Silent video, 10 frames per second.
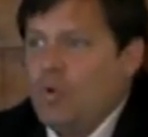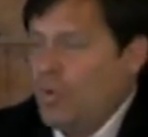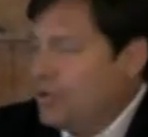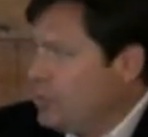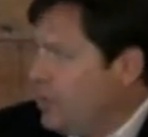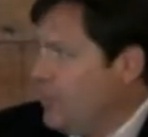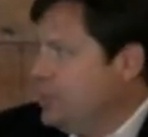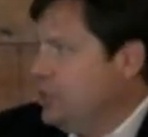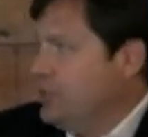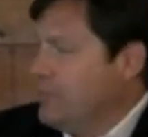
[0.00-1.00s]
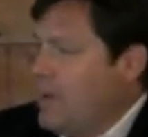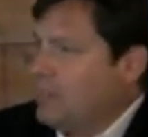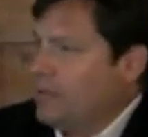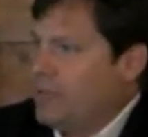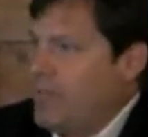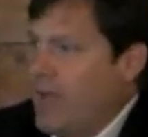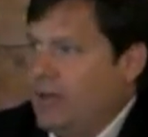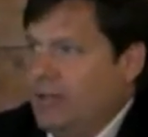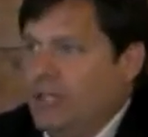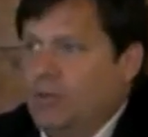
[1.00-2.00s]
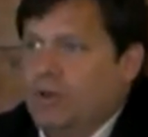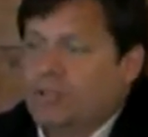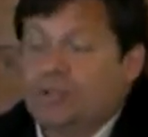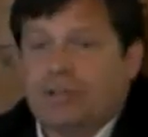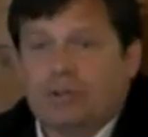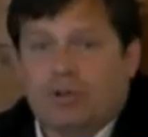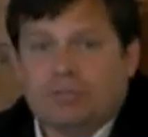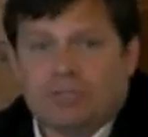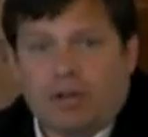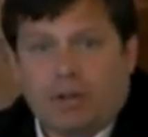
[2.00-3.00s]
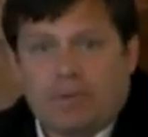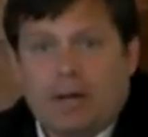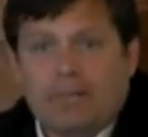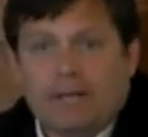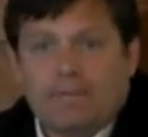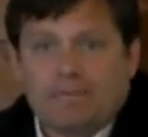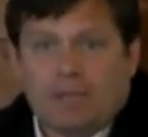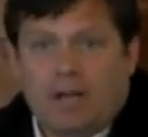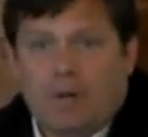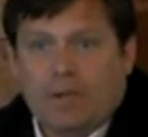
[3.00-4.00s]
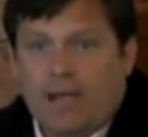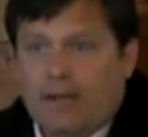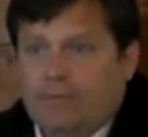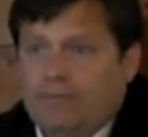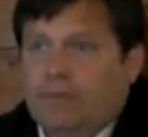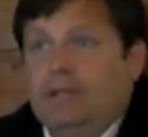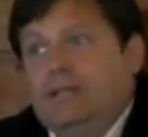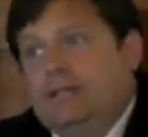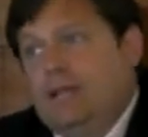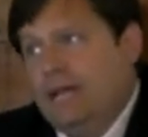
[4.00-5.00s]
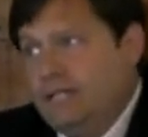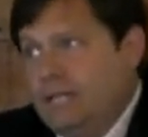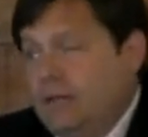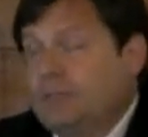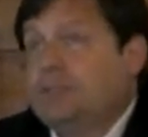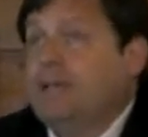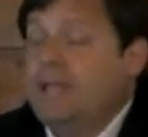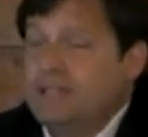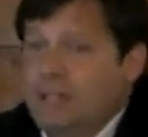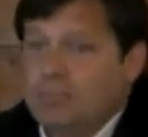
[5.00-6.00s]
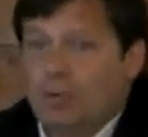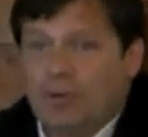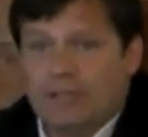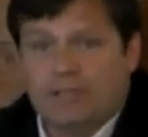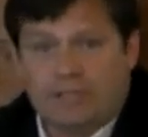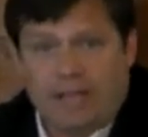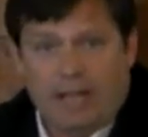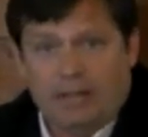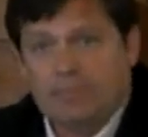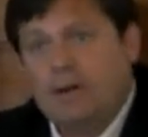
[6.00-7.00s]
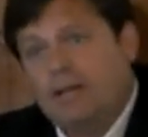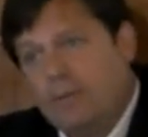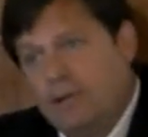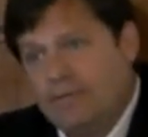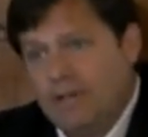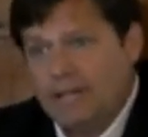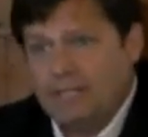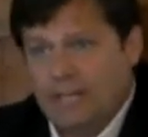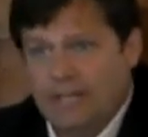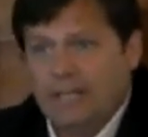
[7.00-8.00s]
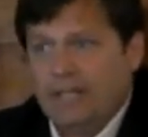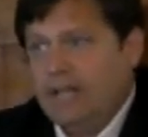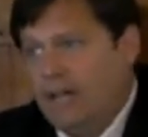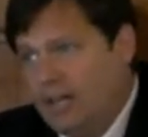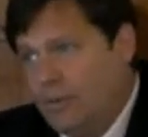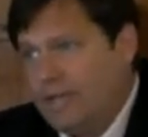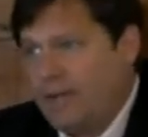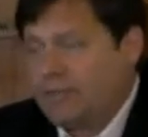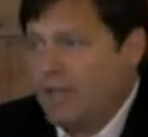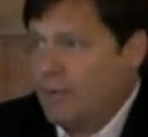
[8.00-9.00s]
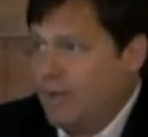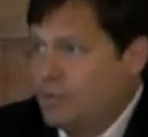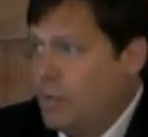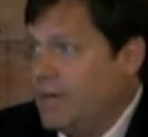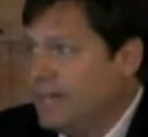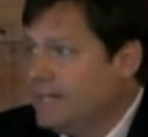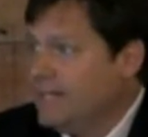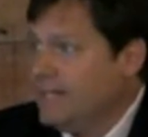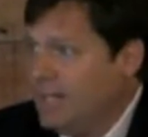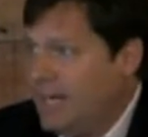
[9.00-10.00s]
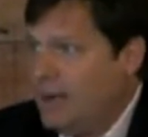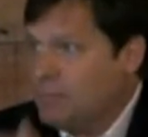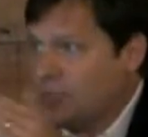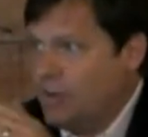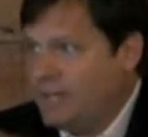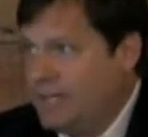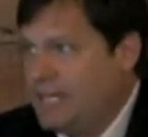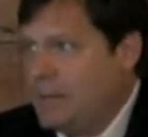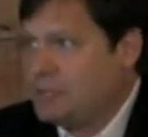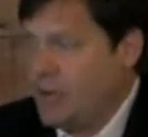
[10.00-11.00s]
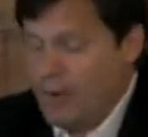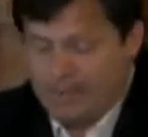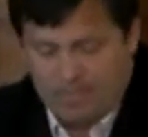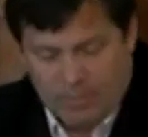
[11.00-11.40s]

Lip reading: We're sort of the junior member of the panel here. We're a 2-year-old startup company. We have 18 employees today. Monday we'll have 19. The week after that we'll have 20. So it keeps going.